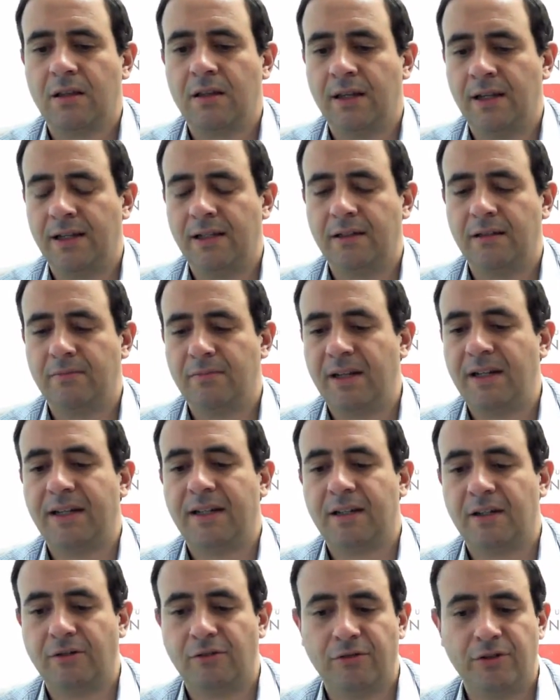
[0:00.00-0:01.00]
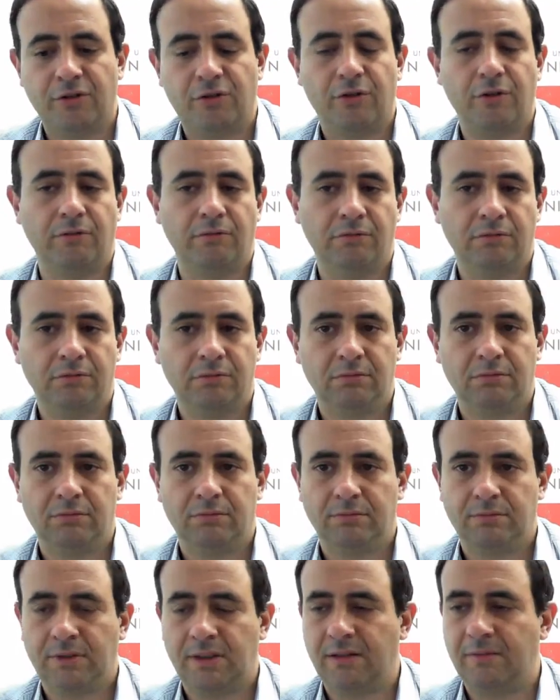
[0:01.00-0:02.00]
And many countries do.
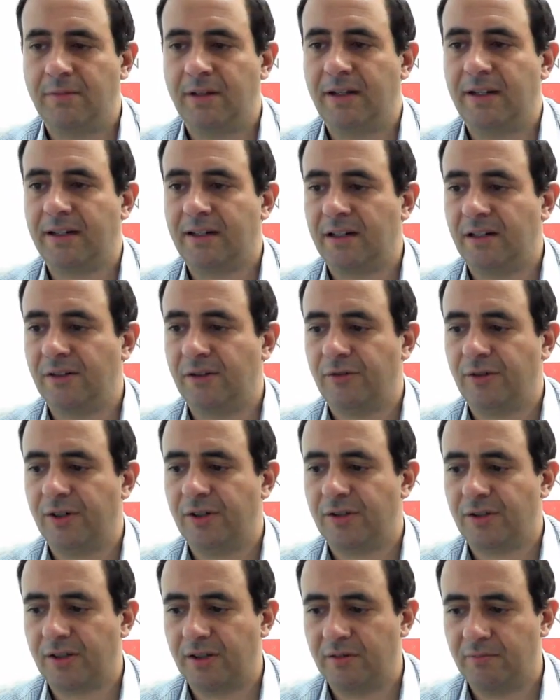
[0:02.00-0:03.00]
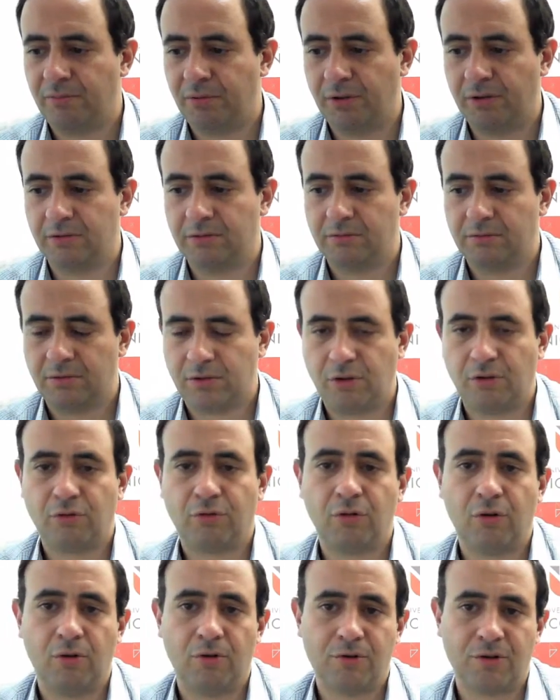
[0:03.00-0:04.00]
And many countries can put
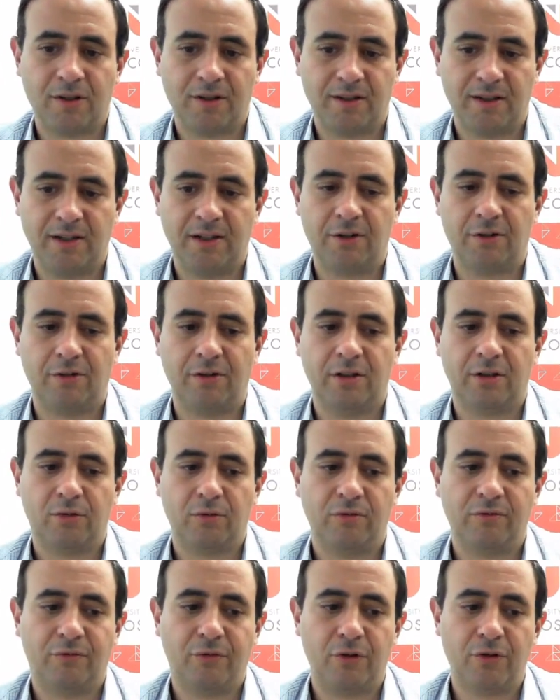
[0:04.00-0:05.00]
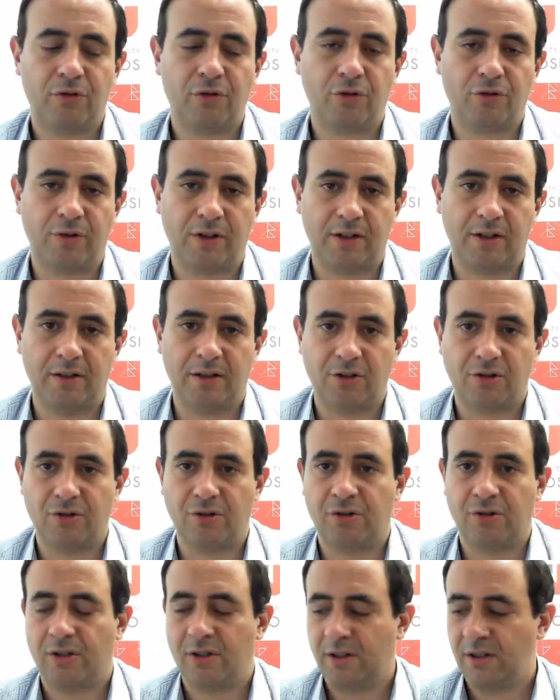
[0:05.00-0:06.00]
controls on the internet to enforce those
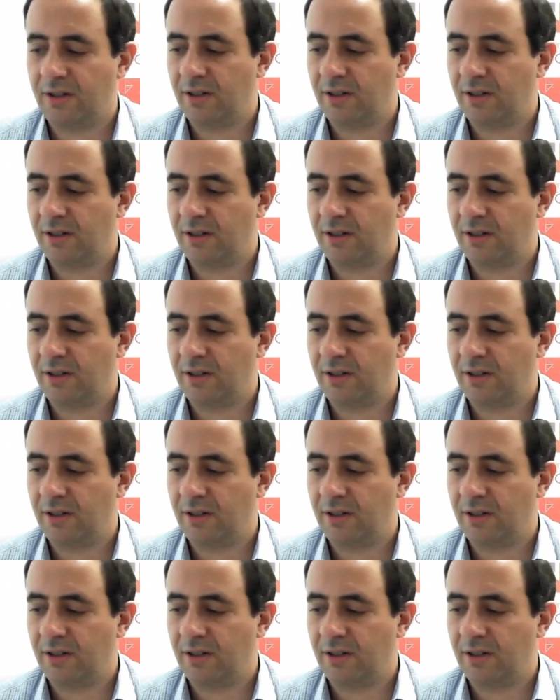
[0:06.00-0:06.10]
regulations.